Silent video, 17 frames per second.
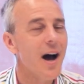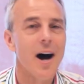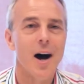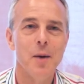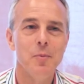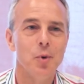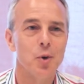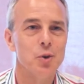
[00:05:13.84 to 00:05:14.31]

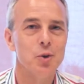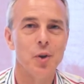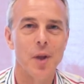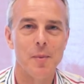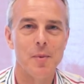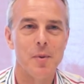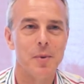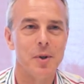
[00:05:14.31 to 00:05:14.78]
I'm not sure
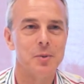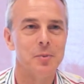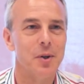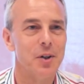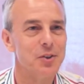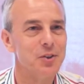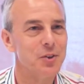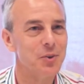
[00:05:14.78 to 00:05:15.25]
that I'm the best
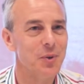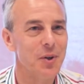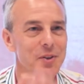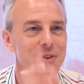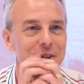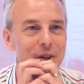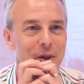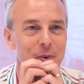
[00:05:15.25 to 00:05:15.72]
person to
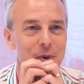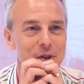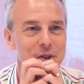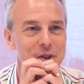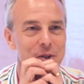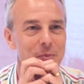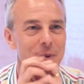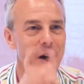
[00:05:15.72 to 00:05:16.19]
answer that
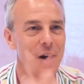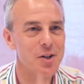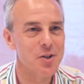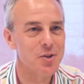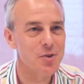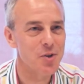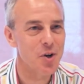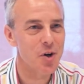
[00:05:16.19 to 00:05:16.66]
question, but I
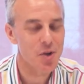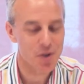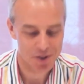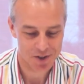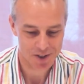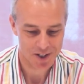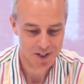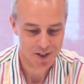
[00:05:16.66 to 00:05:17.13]
do know
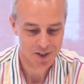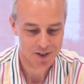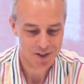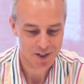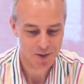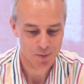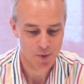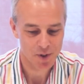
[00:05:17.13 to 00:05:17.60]
there's
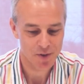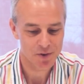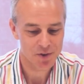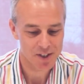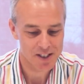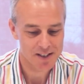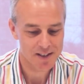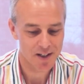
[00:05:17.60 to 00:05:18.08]
one of
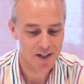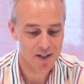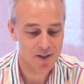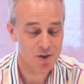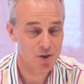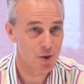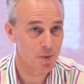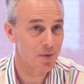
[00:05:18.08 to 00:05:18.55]

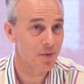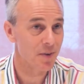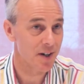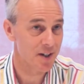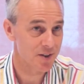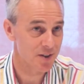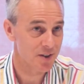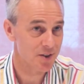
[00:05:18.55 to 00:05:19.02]
CTI's
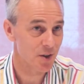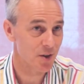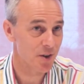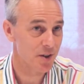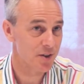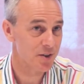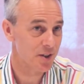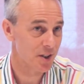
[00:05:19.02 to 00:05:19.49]
supervisors
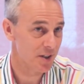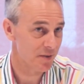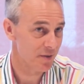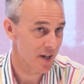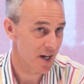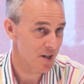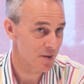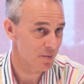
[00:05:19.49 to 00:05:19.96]
on the
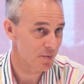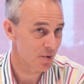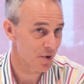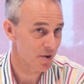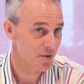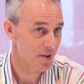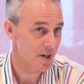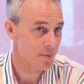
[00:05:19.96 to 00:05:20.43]
certification
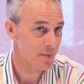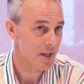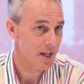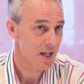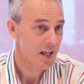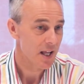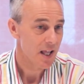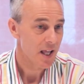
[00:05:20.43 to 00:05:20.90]
program
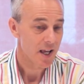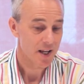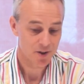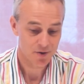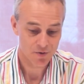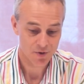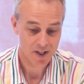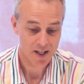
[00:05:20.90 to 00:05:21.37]

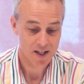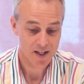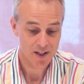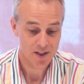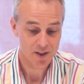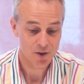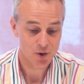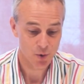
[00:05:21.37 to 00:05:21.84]

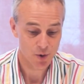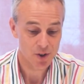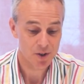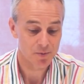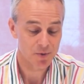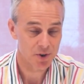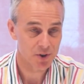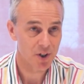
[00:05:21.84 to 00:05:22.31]
is doing
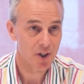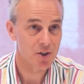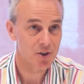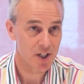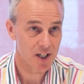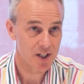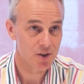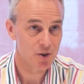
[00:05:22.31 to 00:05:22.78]
some
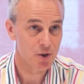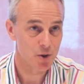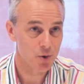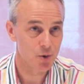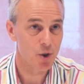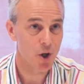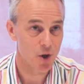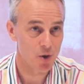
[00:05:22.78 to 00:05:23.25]
research
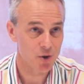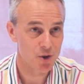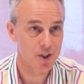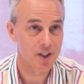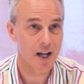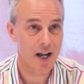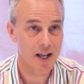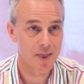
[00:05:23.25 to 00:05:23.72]
into
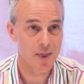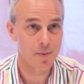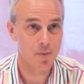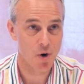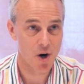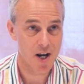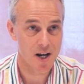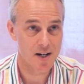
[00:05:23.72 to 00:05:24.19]
coaching and the
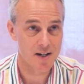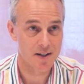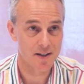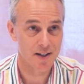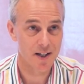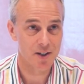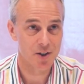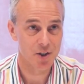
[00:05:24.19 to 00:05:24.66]

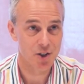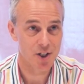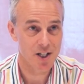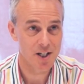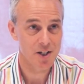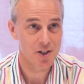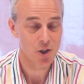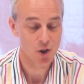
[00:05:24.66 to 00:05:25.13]
brain, and
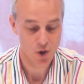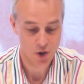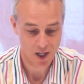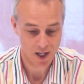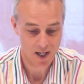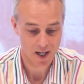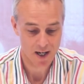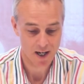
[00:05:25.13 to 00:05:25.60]
she's
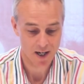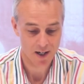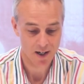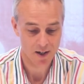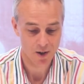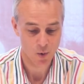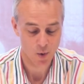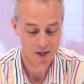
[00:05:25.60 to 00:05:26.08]

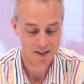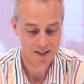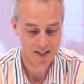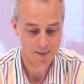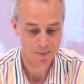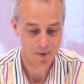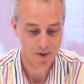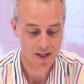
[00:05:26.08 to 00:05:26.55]
looking quite
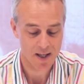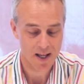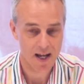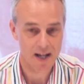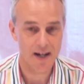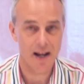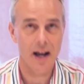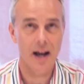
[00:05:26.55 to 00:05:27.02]
deeply
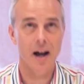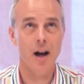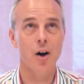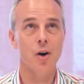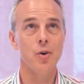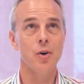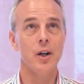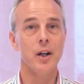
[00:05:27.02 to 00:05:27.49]
at
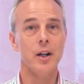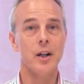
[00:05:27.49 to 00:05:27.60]
how